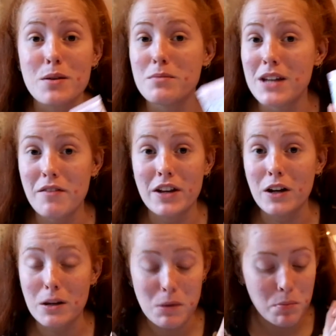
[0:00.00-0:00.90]
So I'm
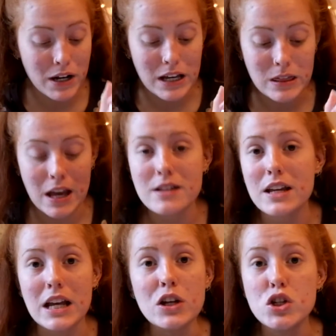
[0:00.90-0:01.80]
definitely going to be bringing this
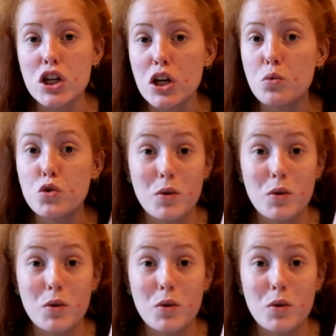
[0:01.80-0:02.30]
into